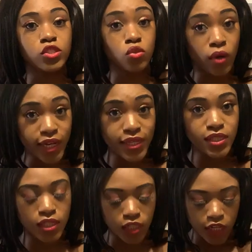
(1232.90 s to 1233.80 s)

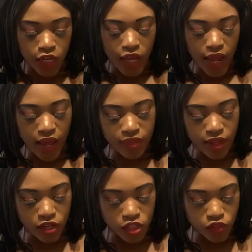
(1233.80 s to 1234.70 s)
toilet, and
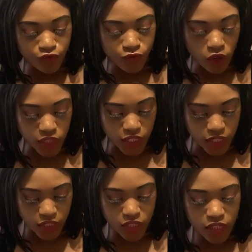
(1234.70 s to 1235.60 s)
then it's
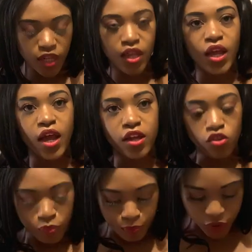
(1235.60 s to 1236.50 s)
folded, and
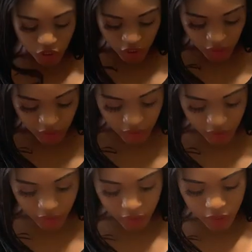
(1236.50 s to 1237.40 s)
you push it
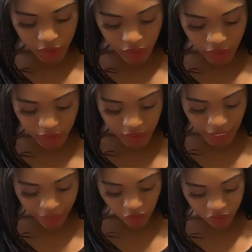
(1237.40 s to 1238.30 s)

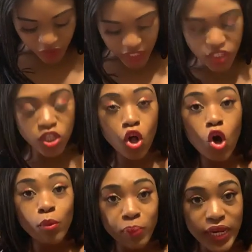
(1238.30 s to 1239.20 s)
inside your vaginal
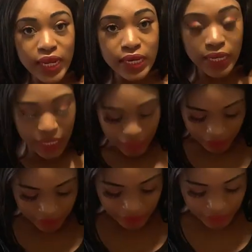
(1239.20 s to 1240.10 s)
opening,
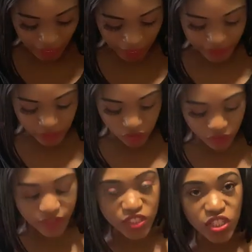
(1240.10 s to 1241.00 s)
inside your
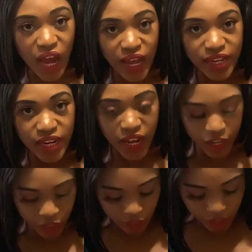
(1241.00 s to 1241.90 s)

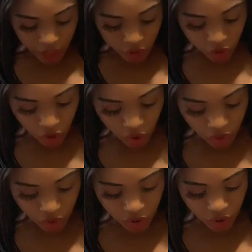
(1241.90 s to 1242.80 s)
vagina. Go,
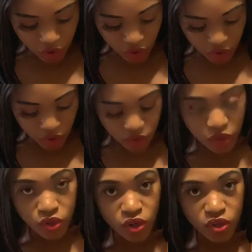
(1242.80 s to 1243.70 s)
go, go, go, go, go,
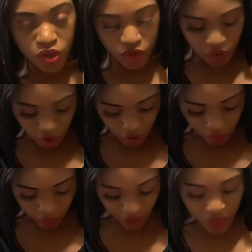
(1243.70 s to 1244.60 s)
go, go,
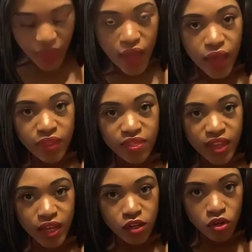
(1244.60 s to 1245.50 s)
go. And
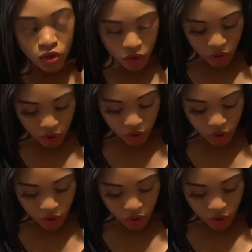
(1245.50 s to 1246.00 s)
then you